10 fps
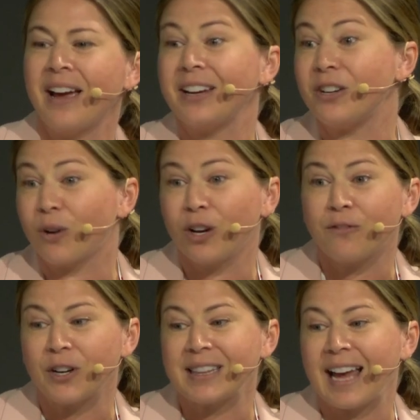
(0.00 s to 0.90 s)
you know
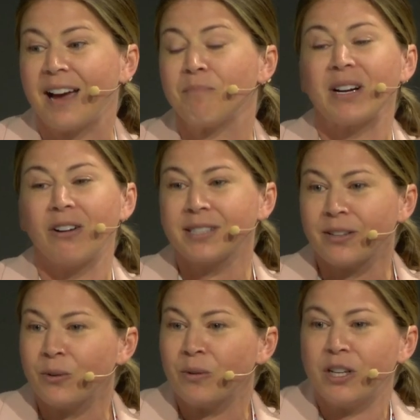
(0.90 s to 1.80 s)
convert that, but
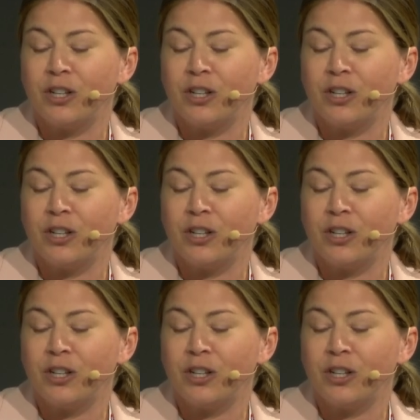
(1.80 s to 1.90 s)
also